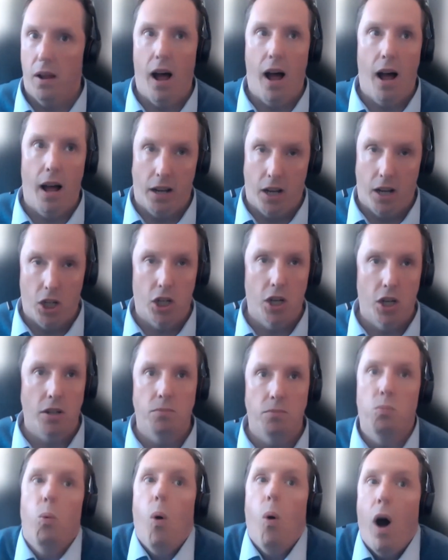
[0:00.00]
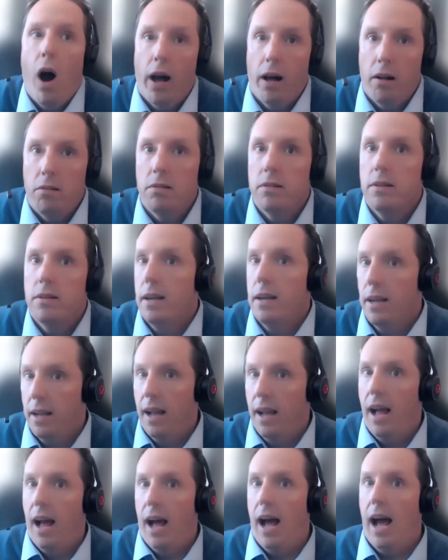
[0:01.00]
a good while,
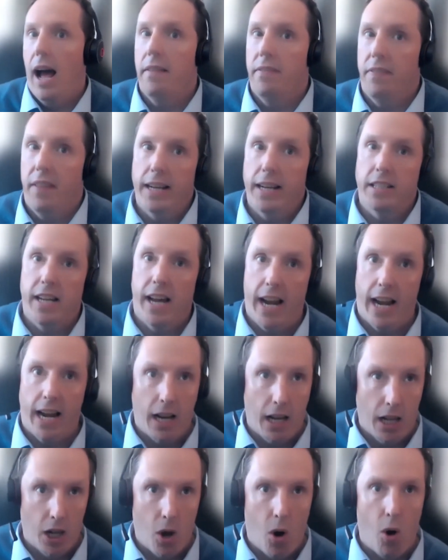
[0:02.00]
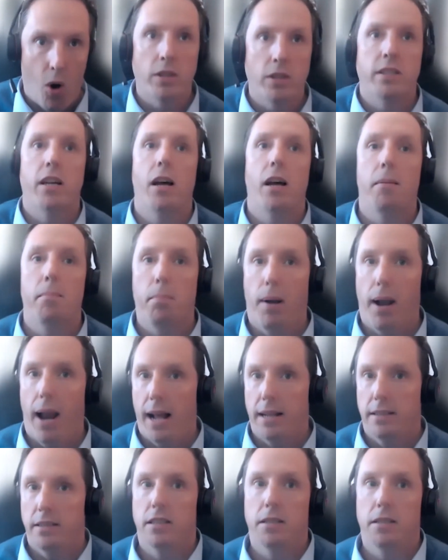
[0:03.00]
and they take long-term
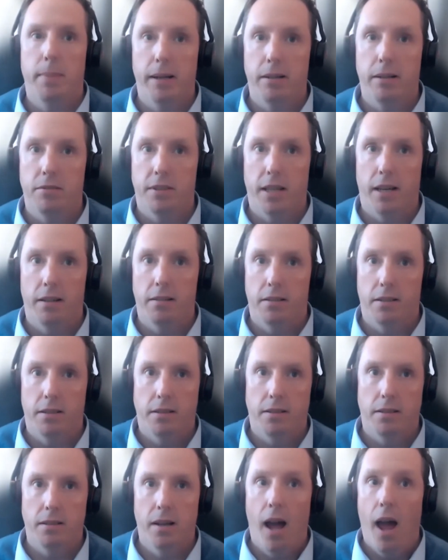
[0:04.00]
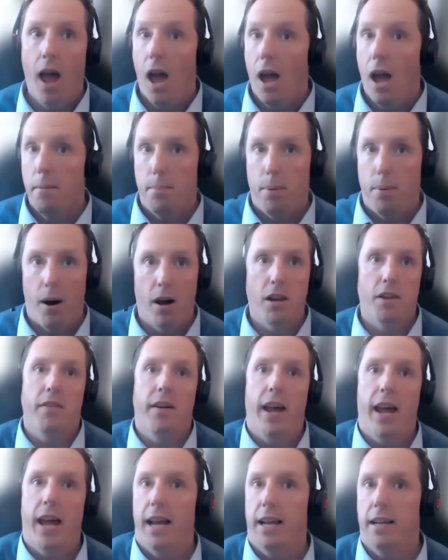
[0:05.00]
plans to build those. Part of
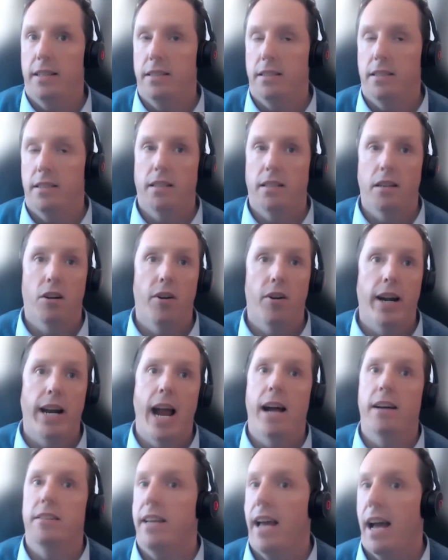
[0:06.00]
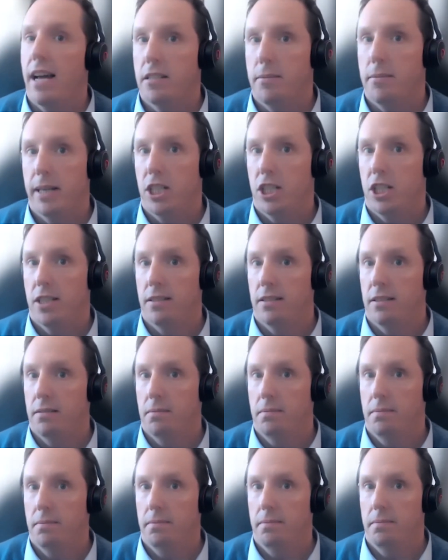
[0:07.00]
it is greenhouse gas emissions.
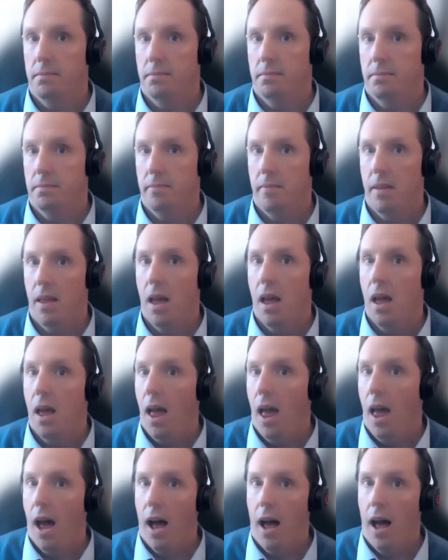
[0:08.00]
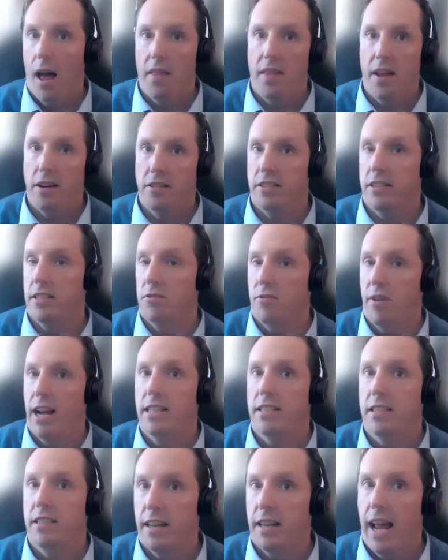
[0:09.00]
There's the
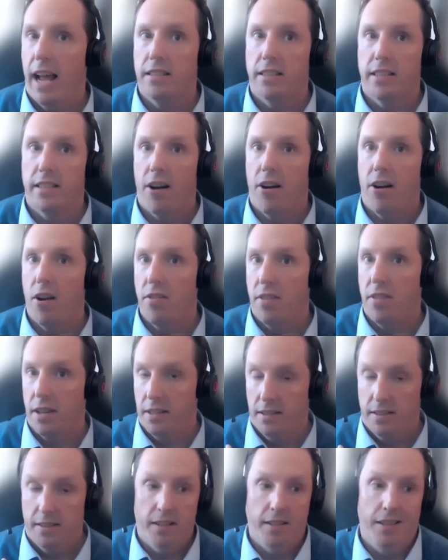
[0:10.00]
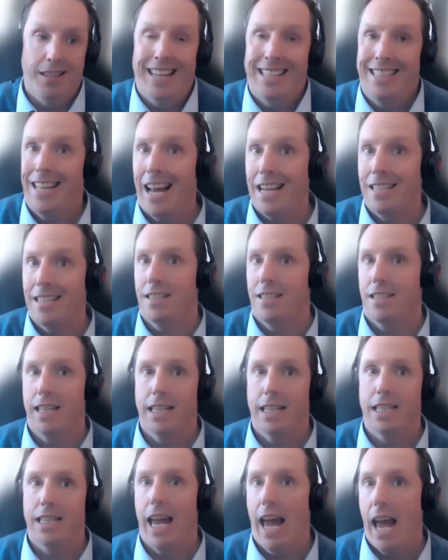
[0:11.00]
race to net zero, the
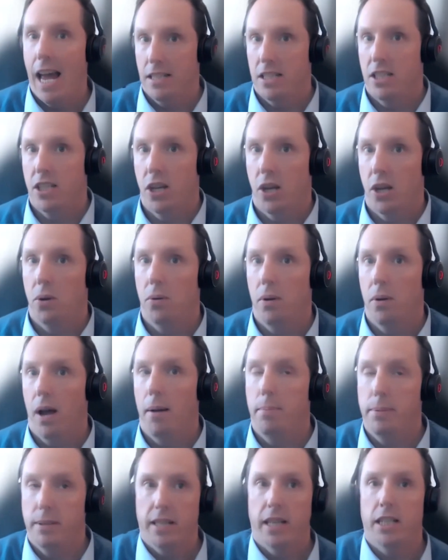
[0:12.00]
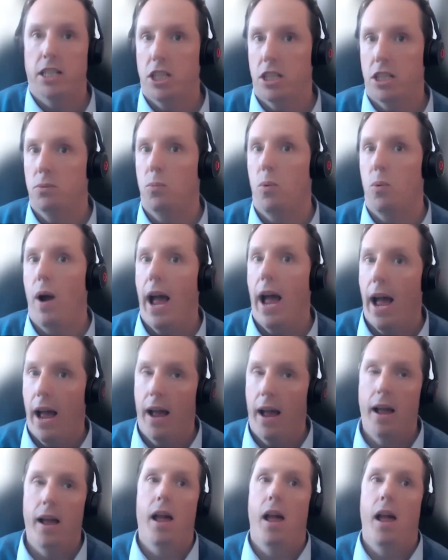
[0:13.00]
necessity to get to a position where